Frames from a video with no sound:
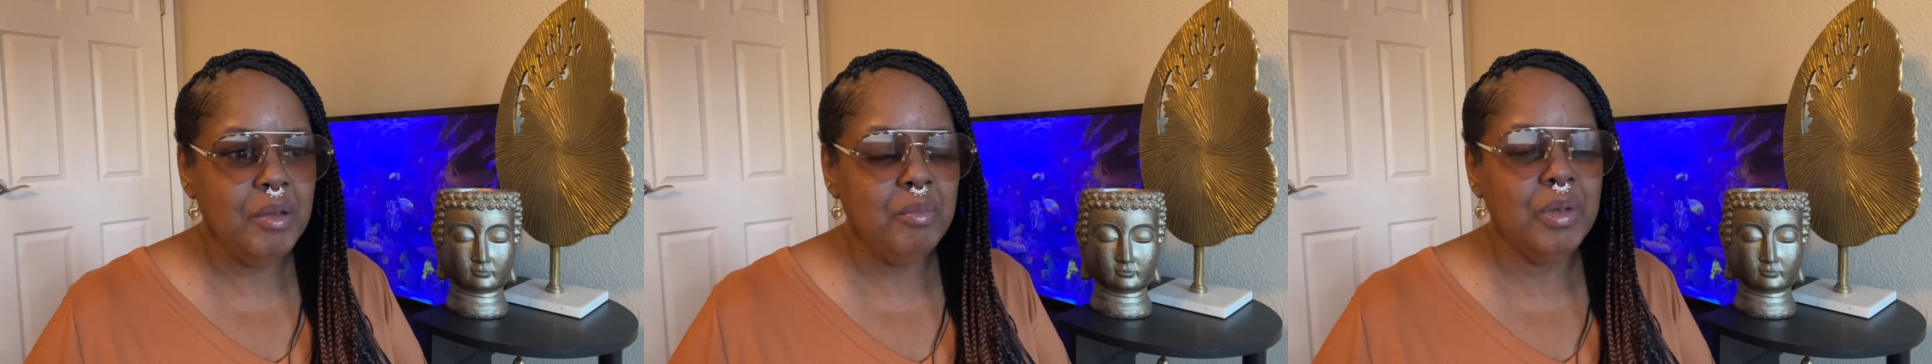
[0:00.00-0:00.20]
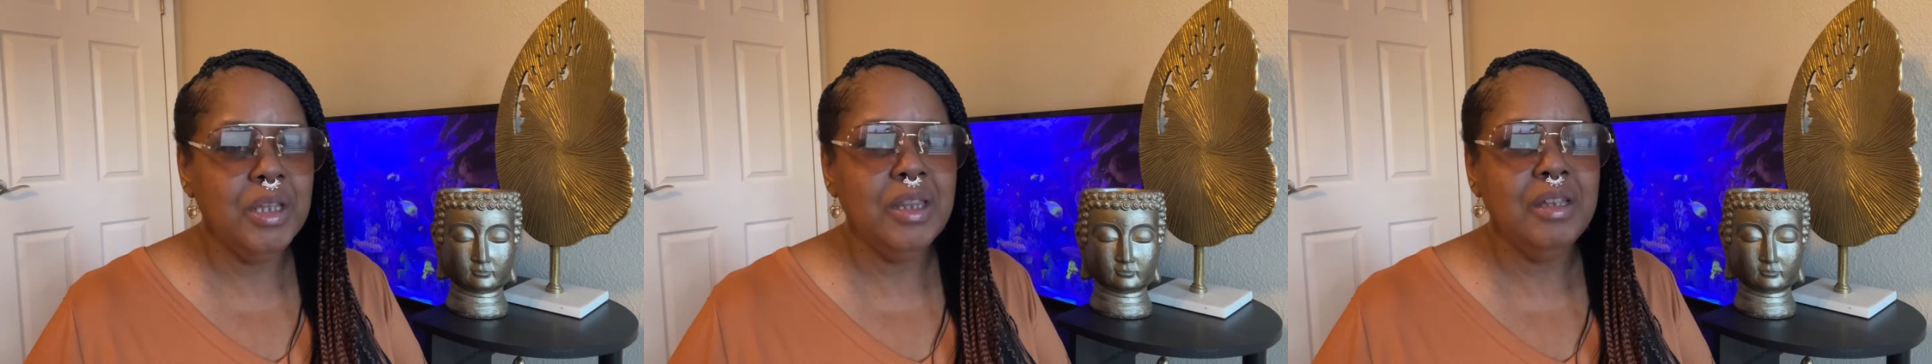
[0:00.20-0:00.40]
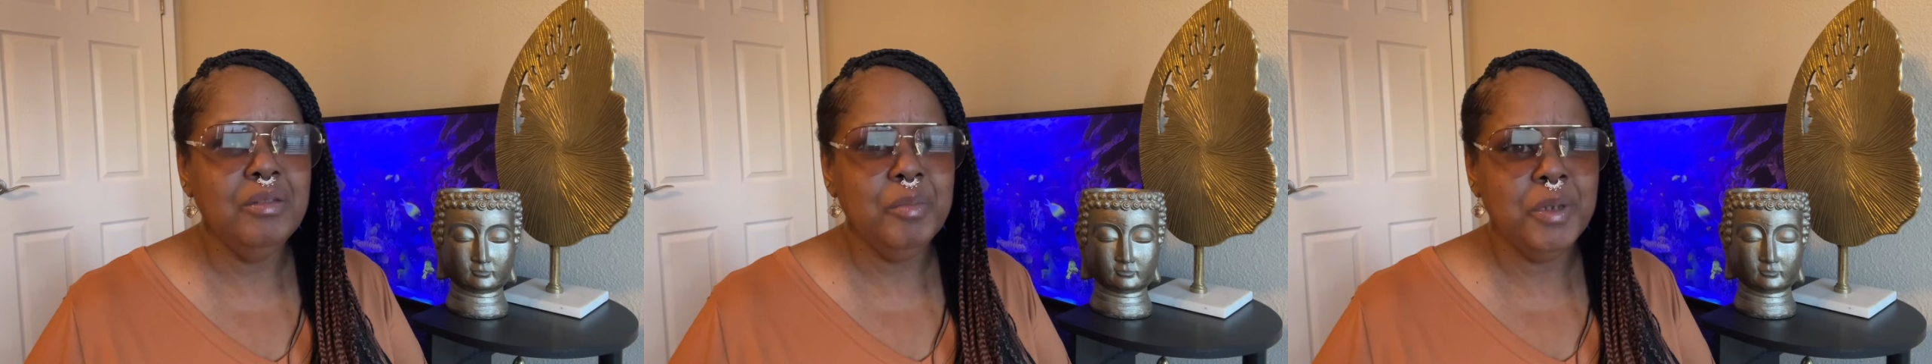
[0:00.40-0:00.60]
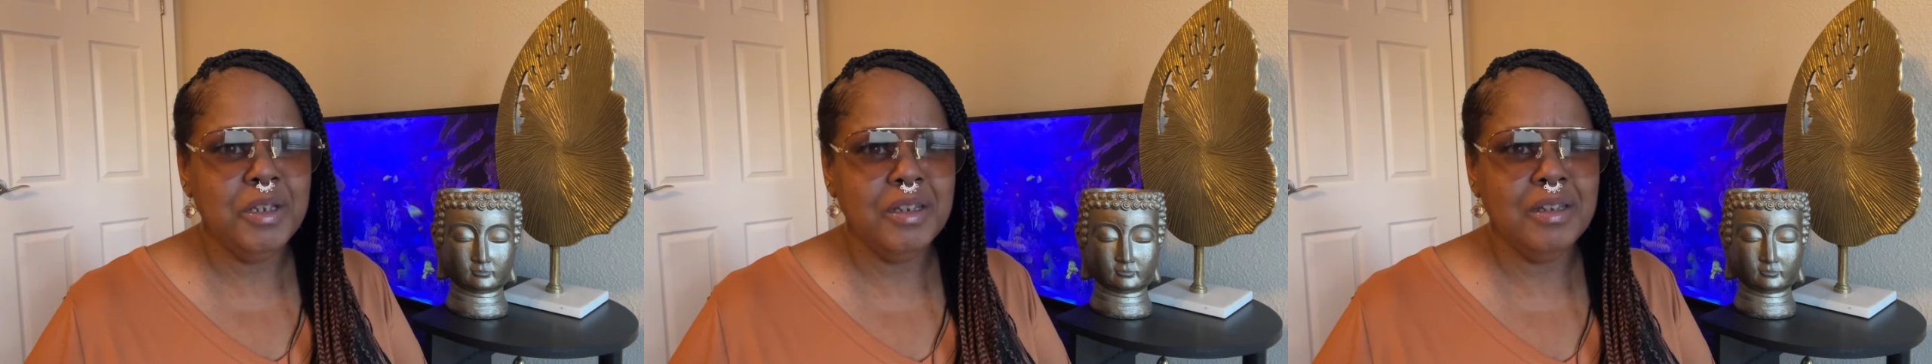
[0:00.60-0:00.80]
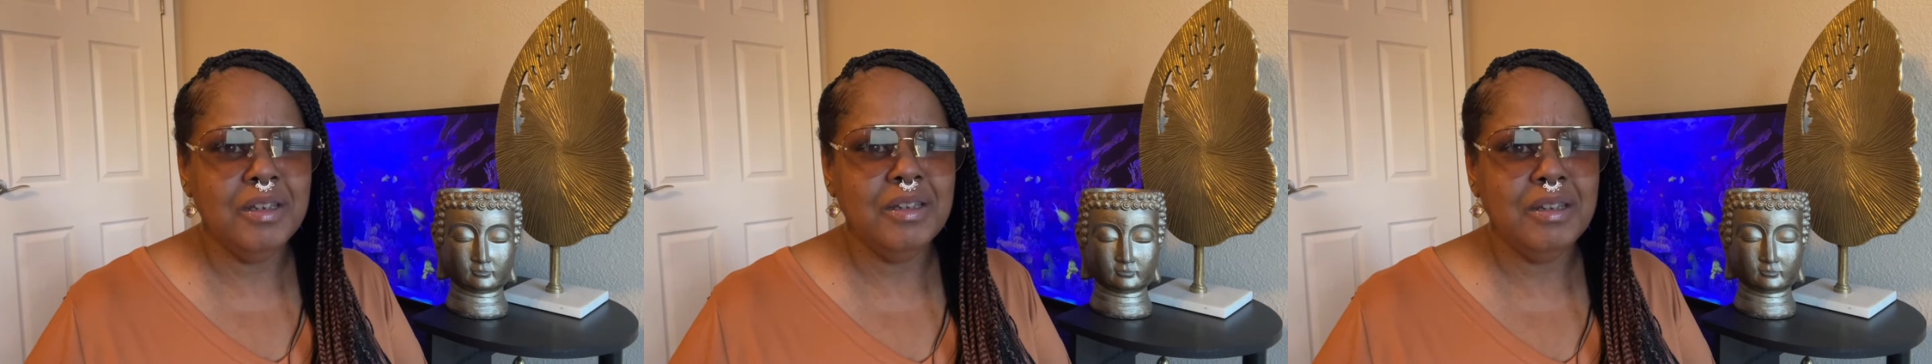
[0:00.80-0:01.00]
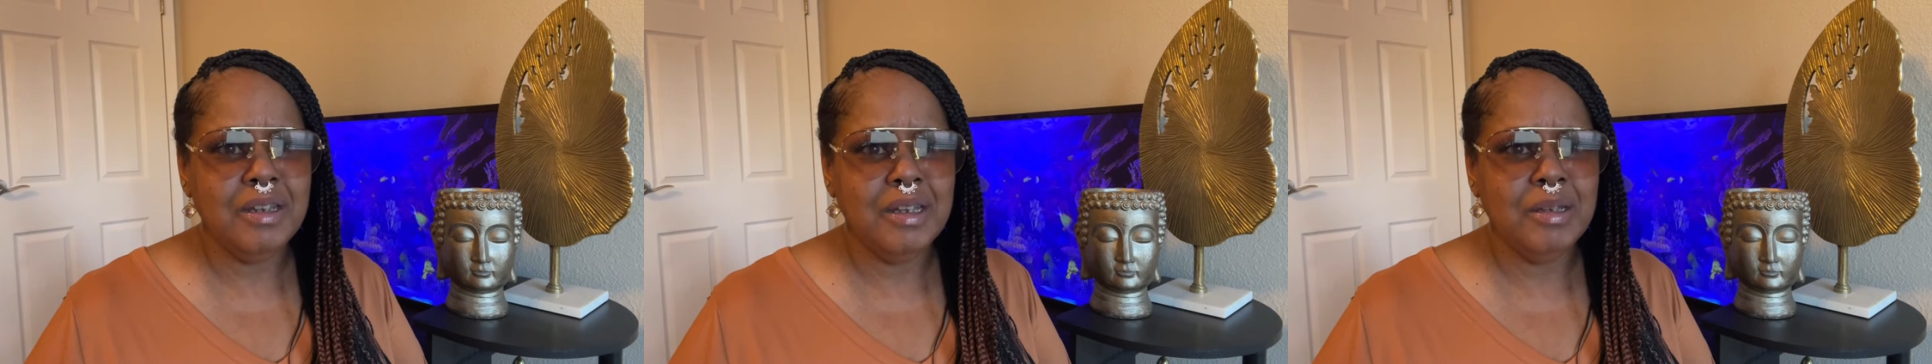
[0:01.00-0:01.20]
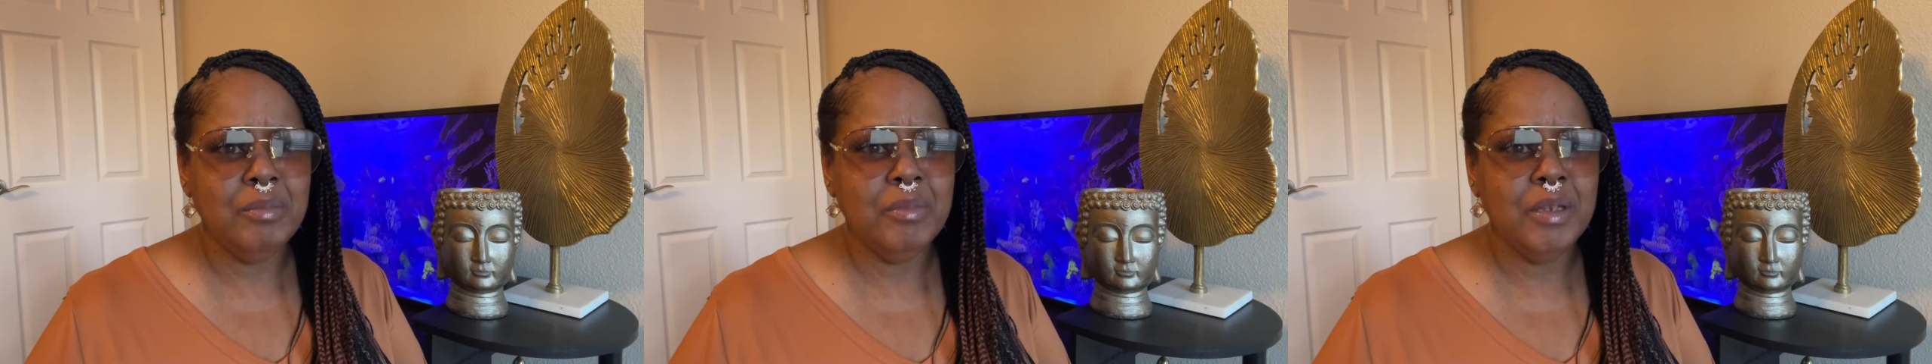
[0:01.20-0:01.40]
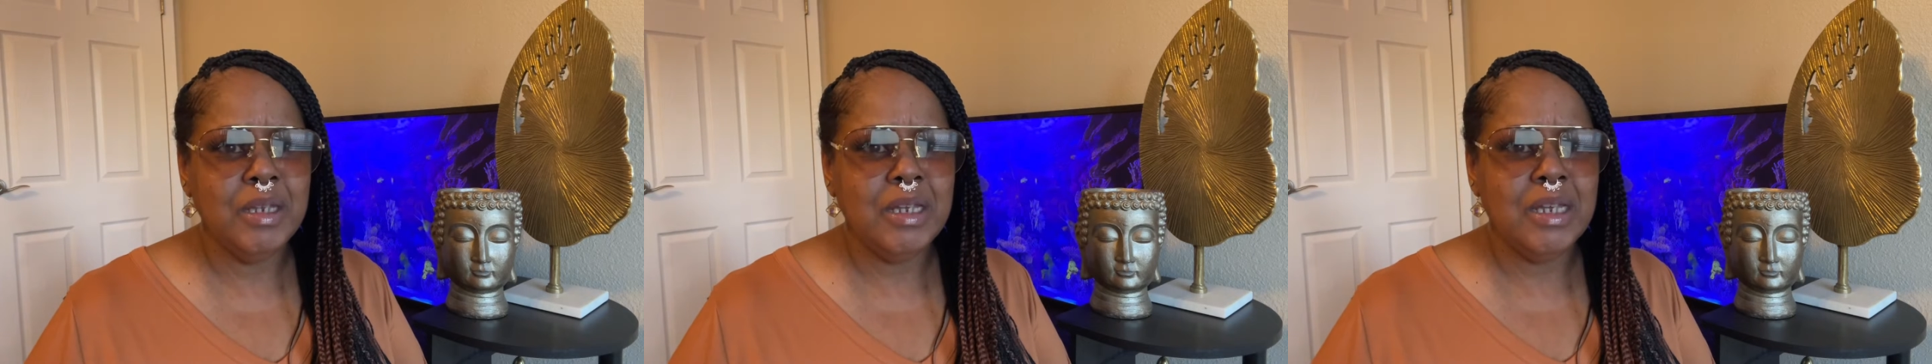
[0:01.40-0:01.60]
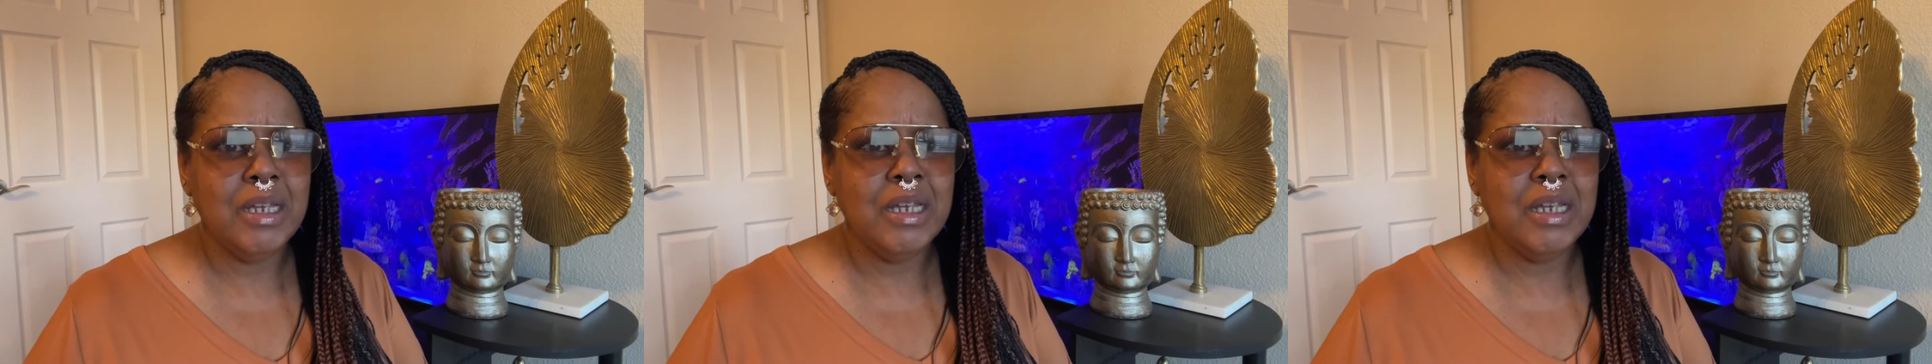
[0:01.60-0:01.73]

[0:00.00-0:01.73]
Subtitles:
But this particular time,